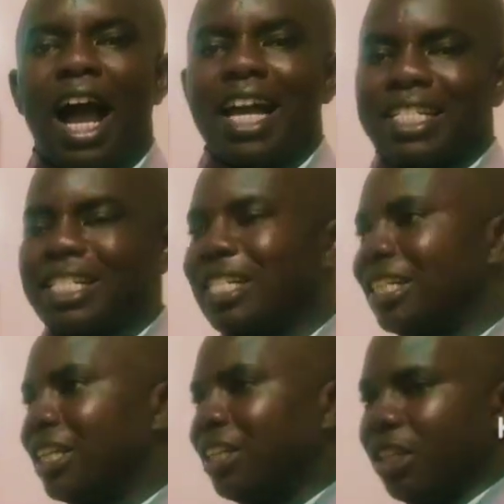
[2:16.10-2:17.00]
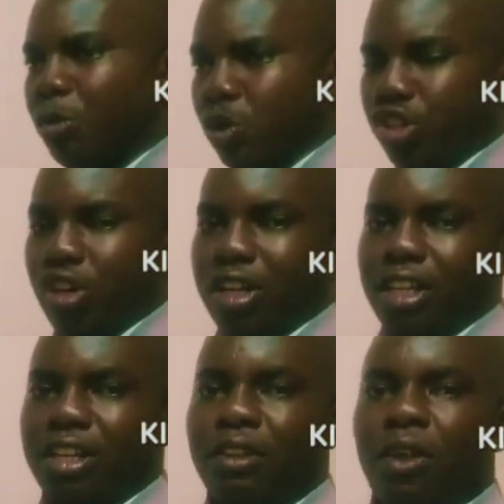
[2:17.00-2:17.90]
at the
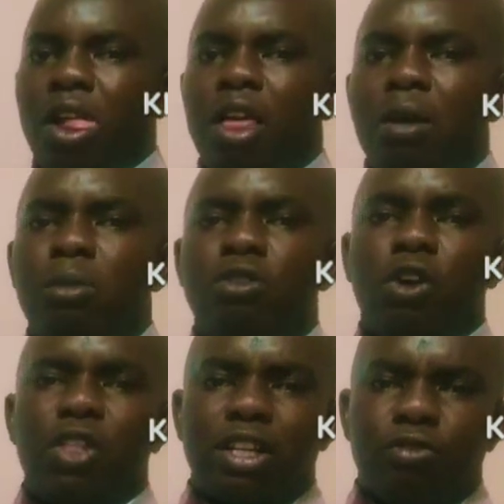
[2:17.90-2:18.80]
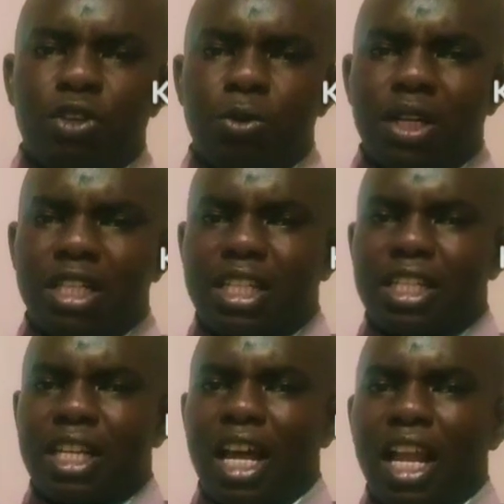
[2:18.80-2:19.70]
mortuary. Before that,
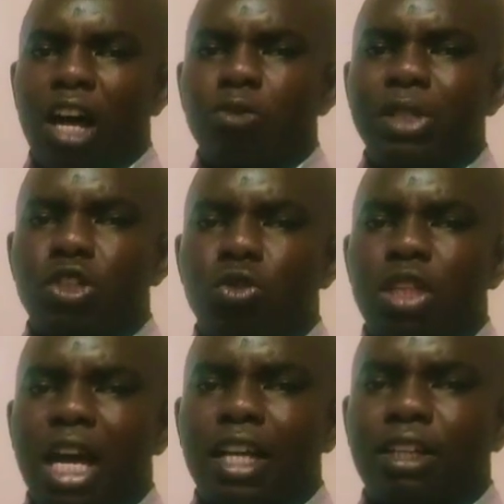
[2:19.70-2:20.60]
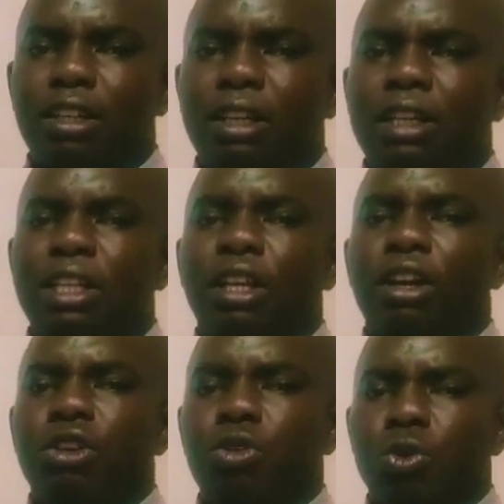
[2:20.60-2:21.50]
viewers, allow me to thank
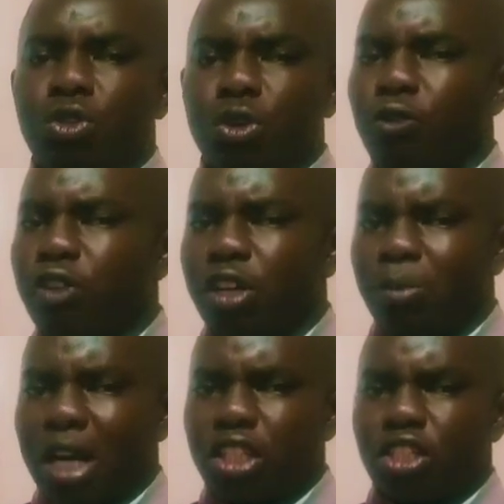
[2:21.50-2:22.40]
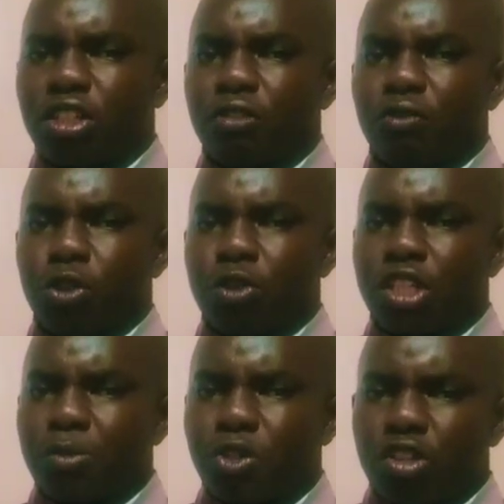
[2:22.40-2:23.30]
you so very much for your
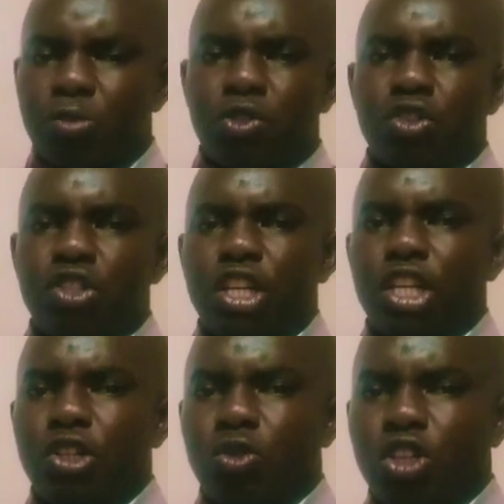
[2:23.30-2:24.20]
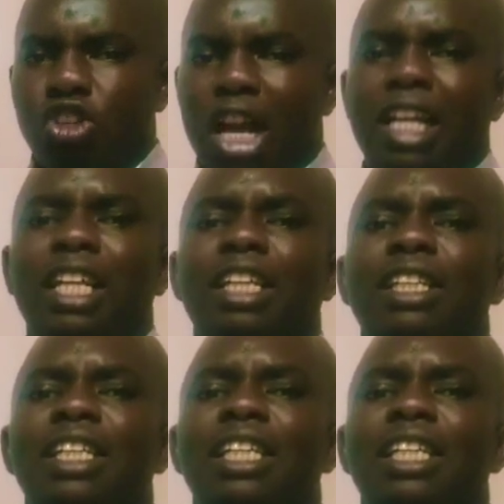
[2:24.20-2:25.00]
subscriptions into the channel.